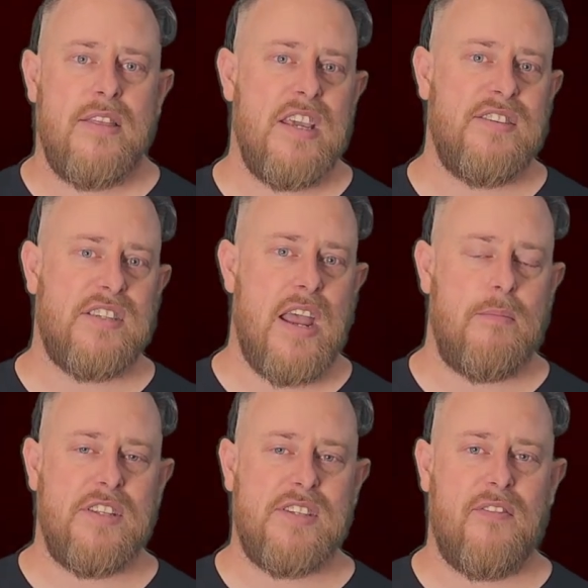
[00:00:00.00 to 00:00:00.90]
In these
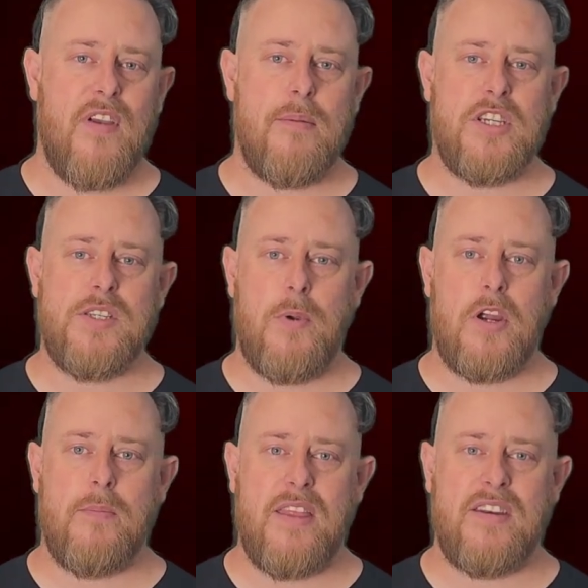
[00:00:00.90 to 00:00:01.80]
statements, the family
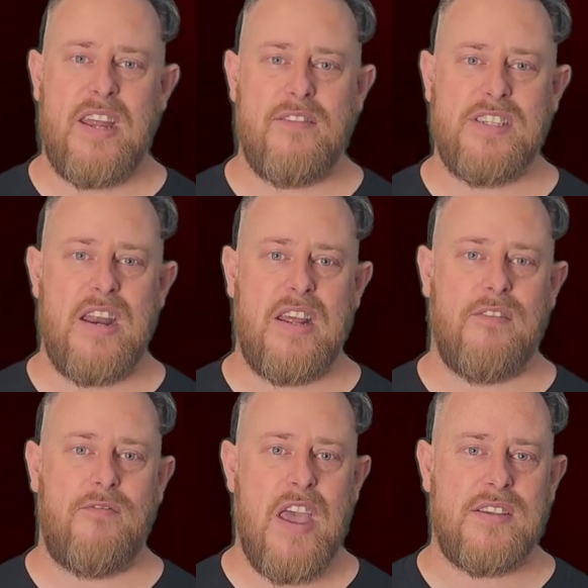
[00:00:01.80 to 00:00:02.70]
spoke about the
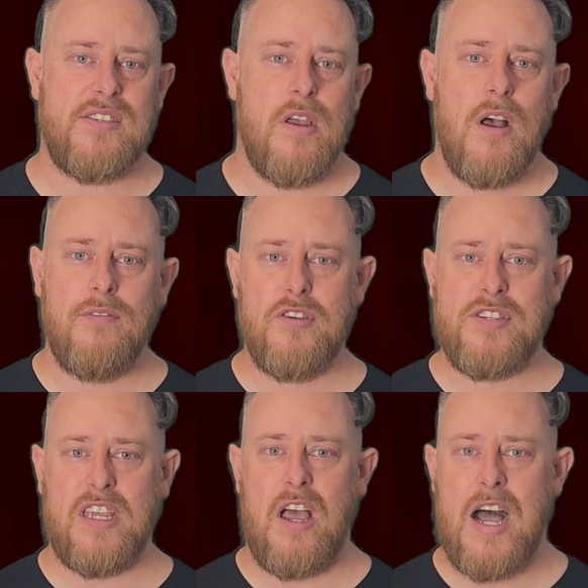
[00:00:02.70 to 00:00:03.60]
devastating effects of
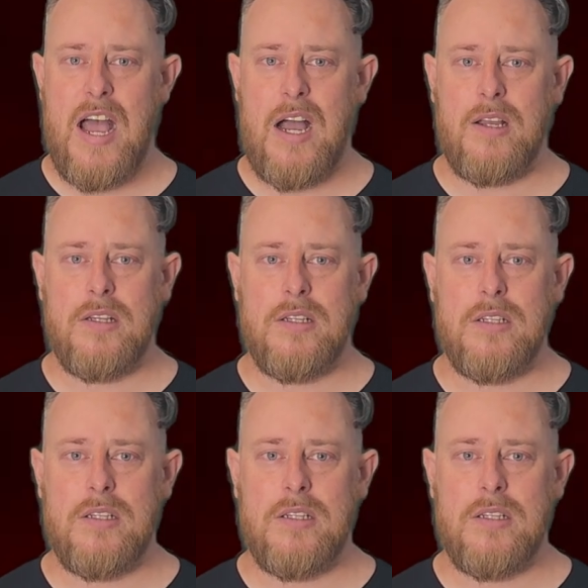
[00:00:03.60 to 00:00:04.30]
losing Aya.